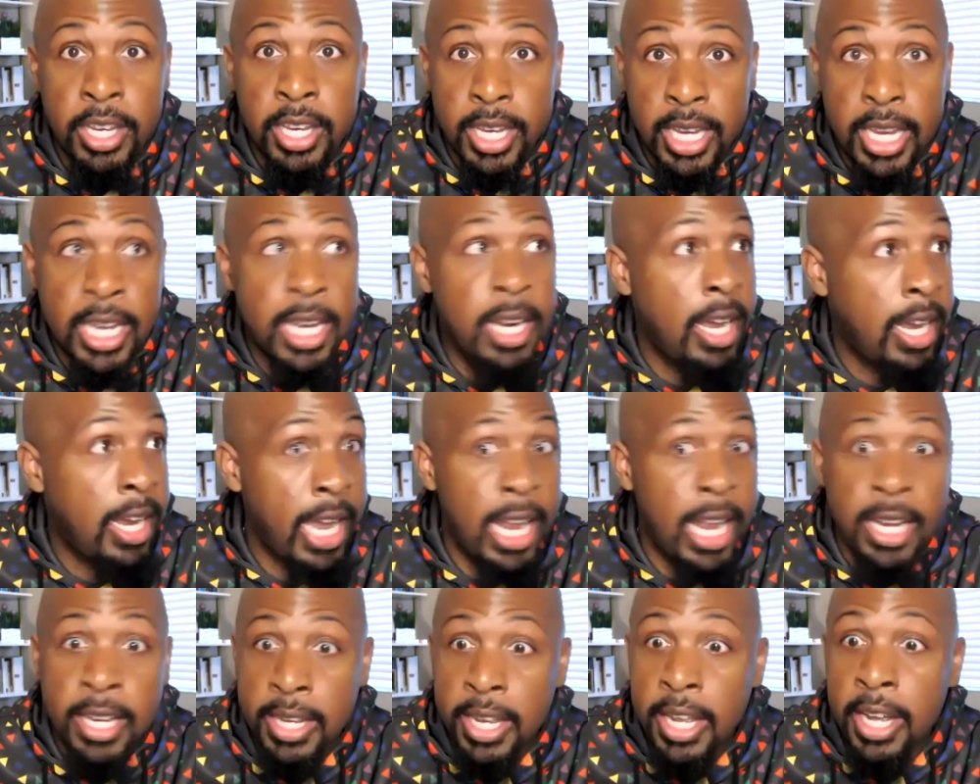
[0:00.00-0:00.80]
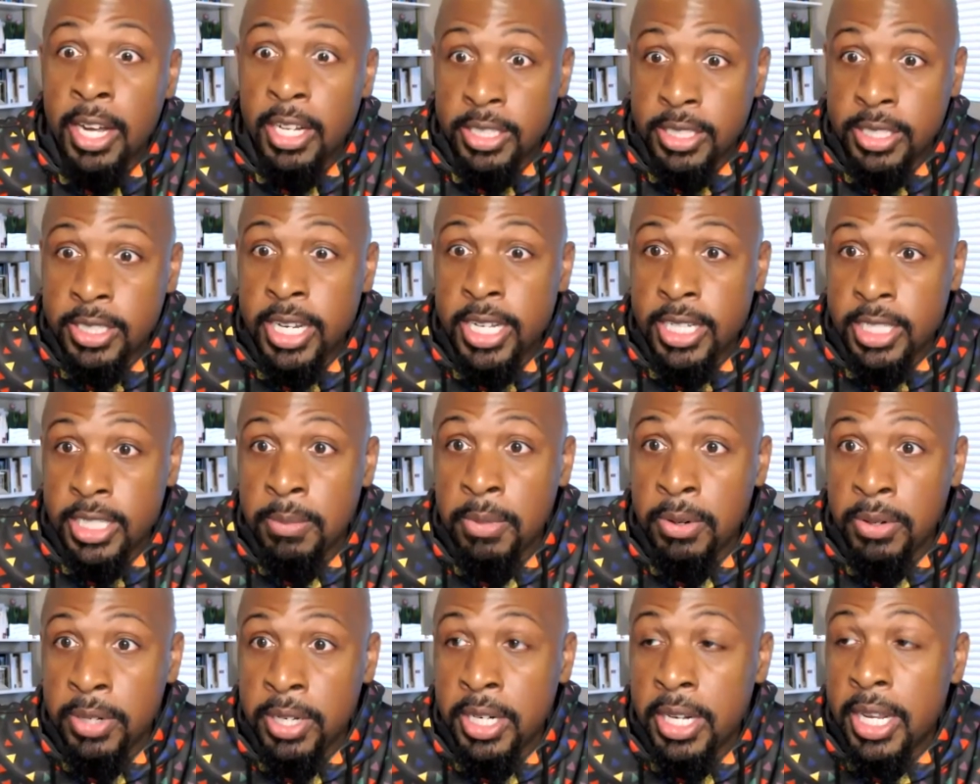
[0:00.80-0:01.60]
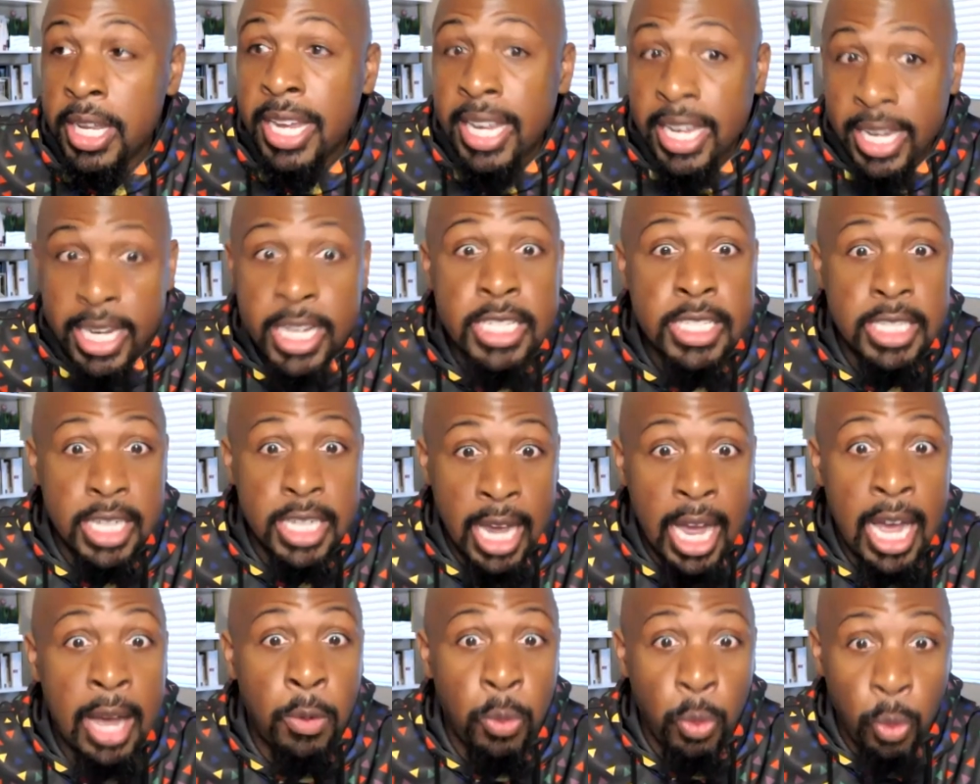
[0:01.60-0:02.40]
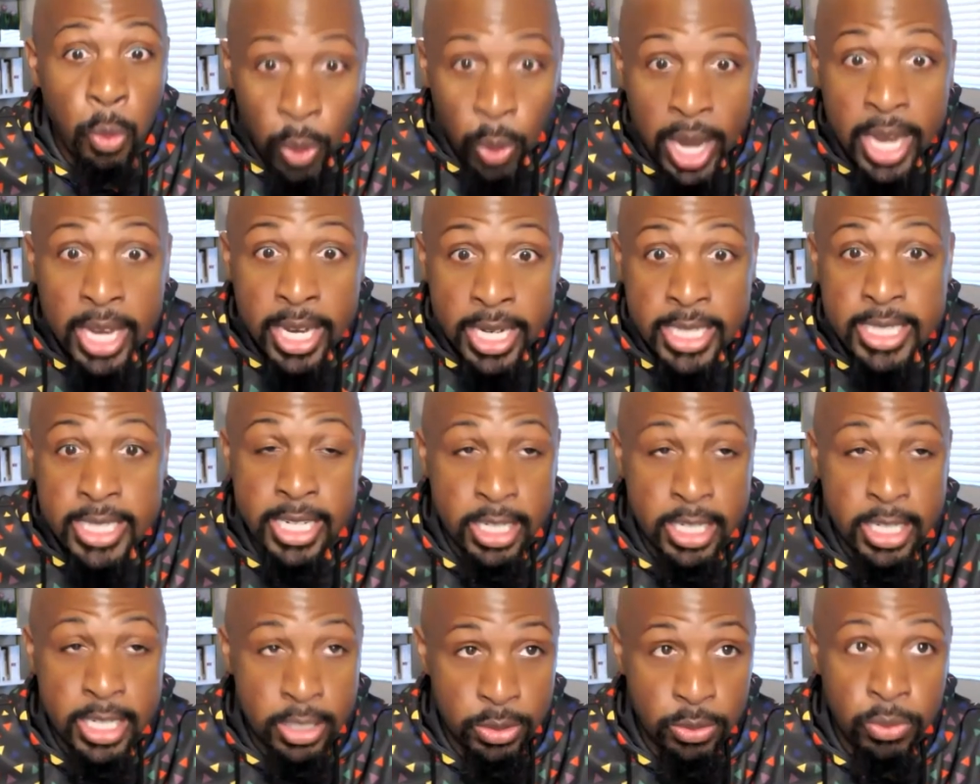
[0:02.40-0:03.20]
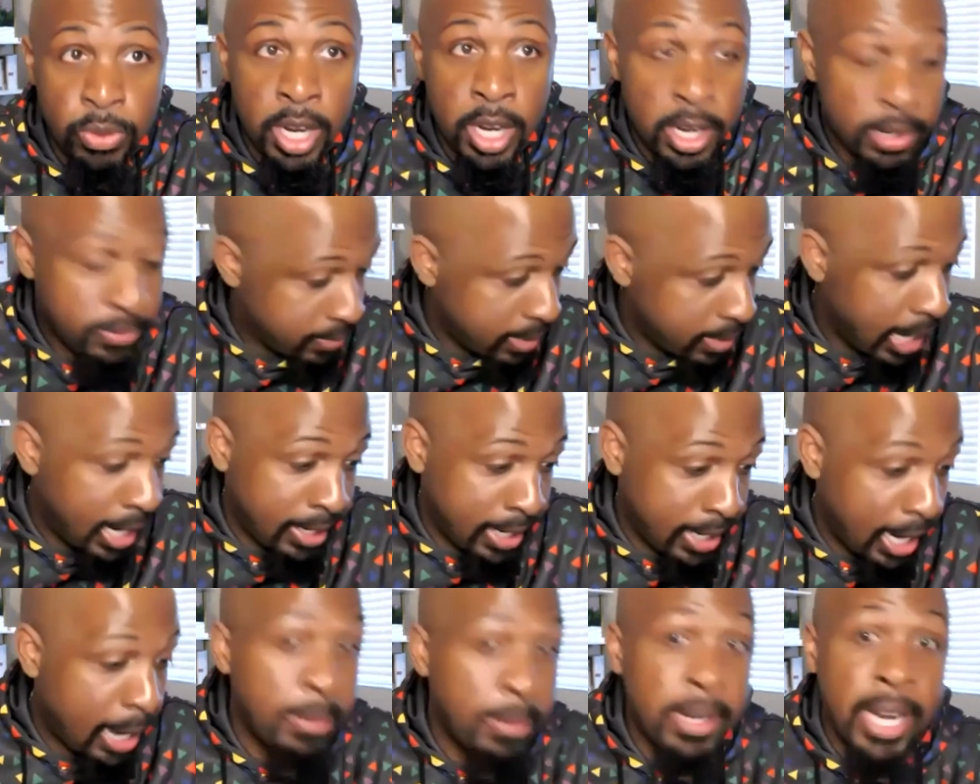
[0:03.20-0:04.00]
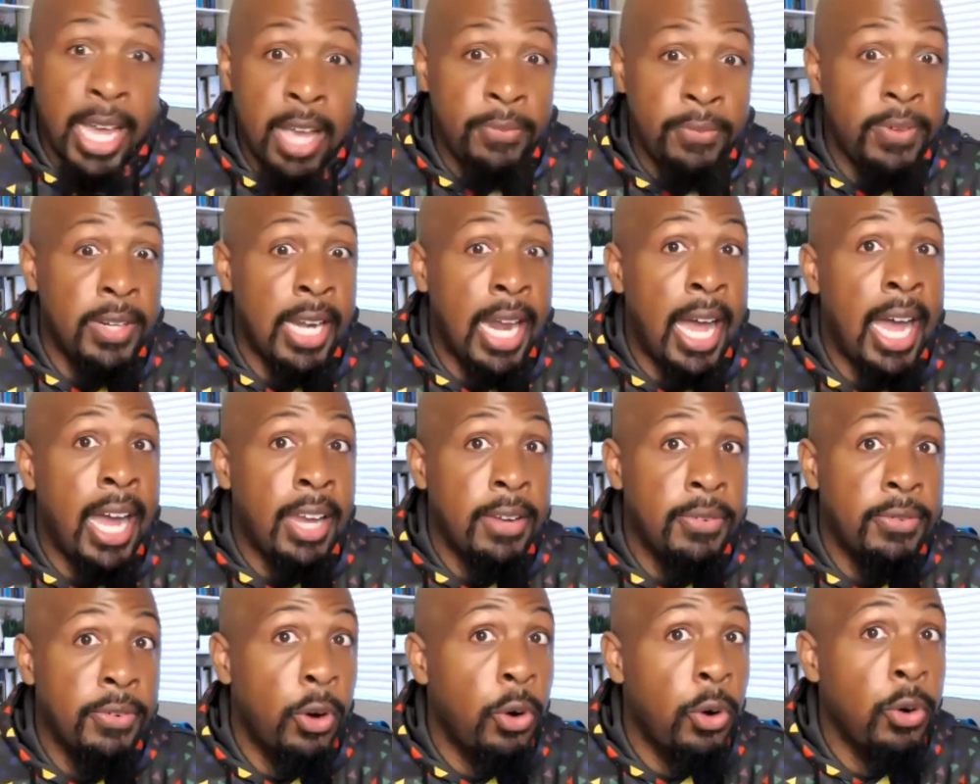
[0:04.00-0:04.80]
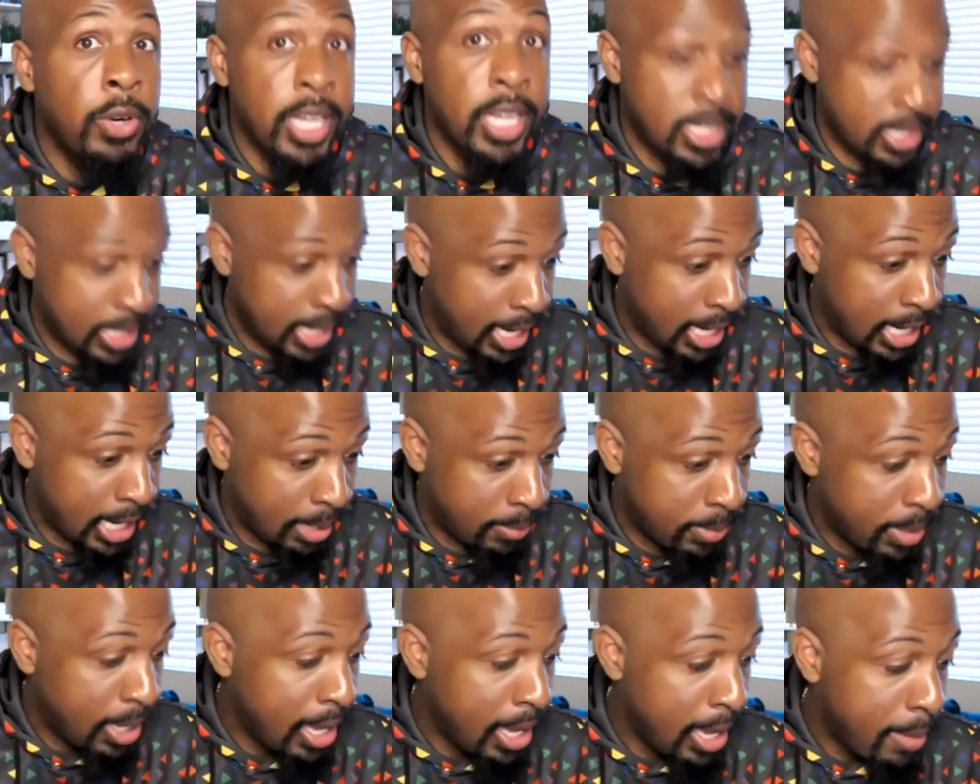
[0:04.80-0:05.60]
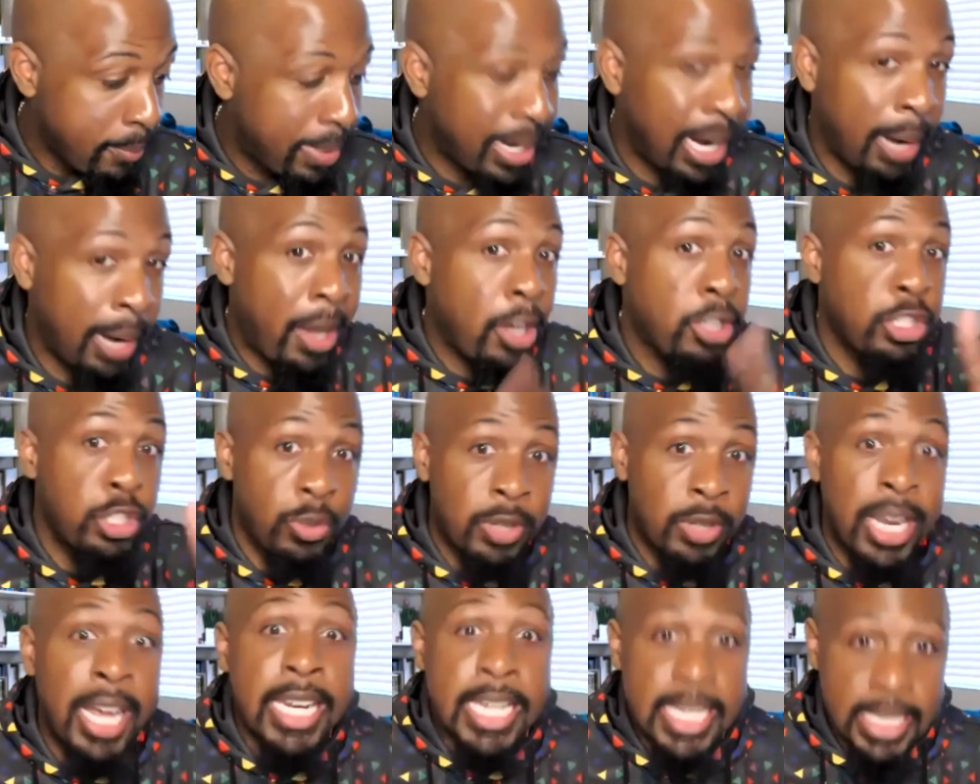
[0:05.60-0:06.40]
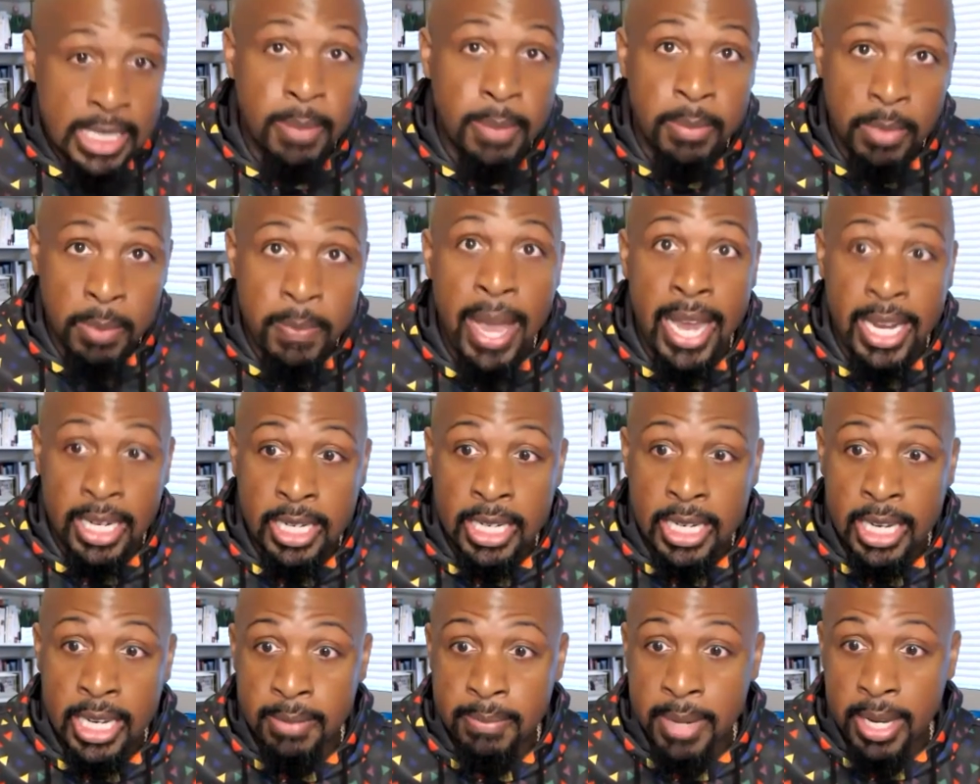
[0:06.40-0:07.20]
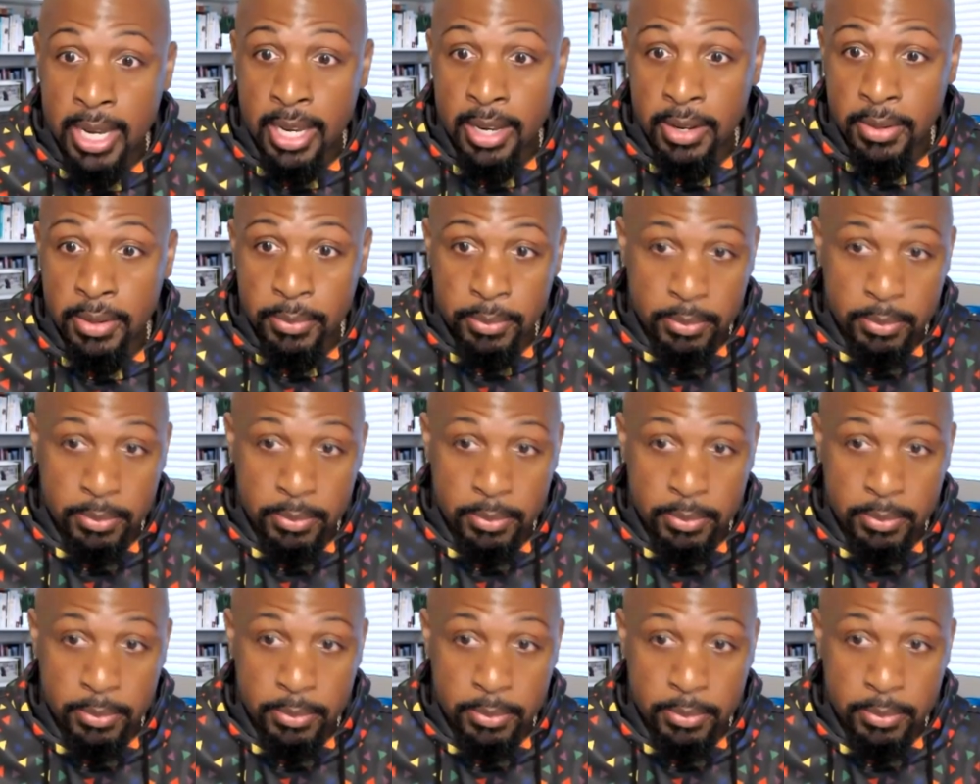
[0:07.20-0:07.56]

And I got a testimony. It's a witness. It's rough. I'm glad for life. Oh, yes, I am. But I'm also glad he's coming back to get me.